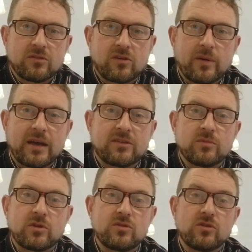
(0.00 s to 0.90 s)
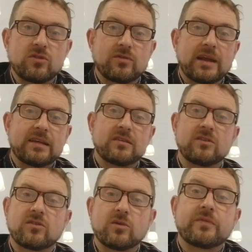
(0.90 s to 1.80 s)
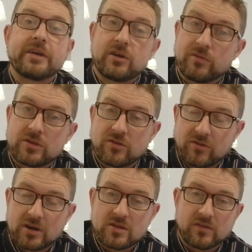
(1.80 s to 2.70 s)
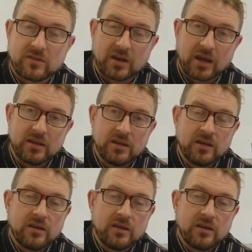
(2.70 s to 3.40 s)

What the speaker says: So we had some good news relating to vehicle registrations today.